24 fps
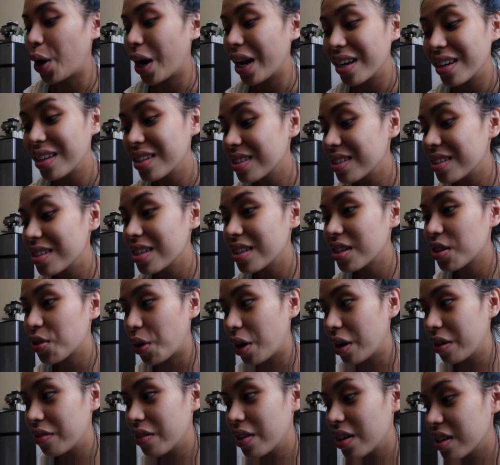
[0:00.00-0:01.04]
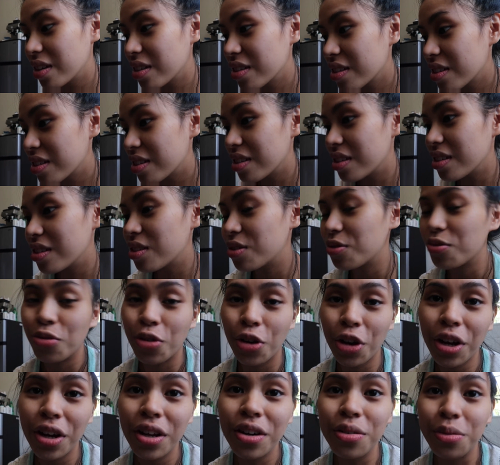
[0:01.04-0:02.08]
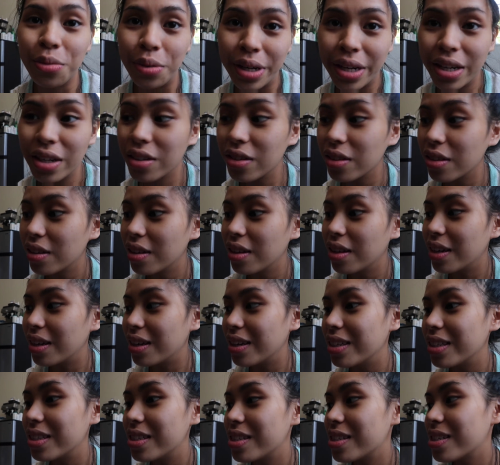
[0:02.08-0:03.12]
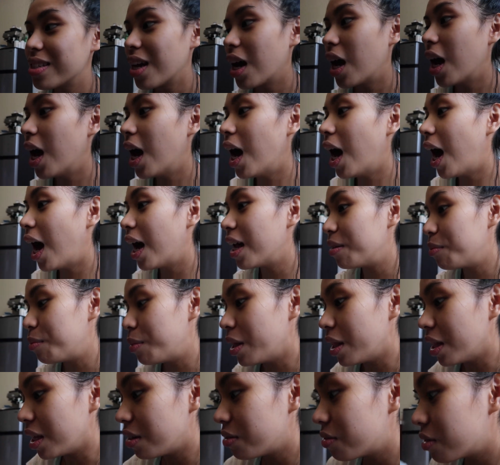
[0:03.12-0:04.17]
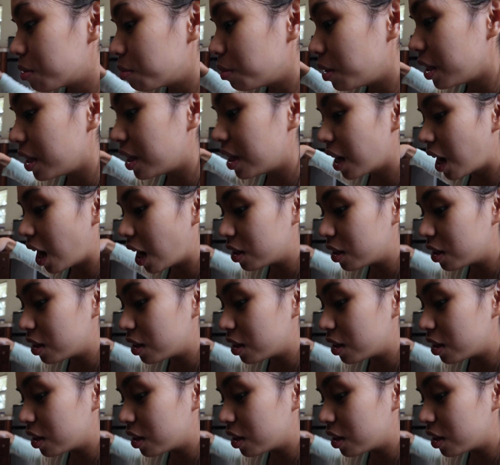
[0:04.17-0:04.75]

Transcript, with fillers: Pregnancy cravings is freaking real. It's unbelievably